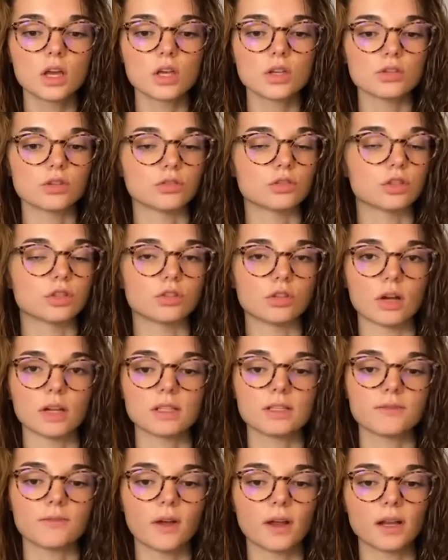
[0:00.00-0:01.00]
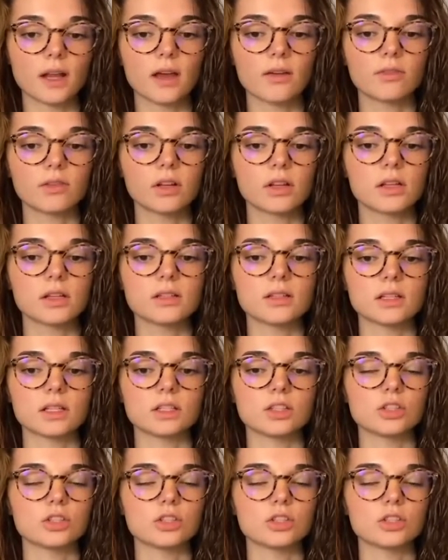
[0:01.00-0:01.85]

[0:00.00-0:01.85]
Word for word: So she tries to find evidence and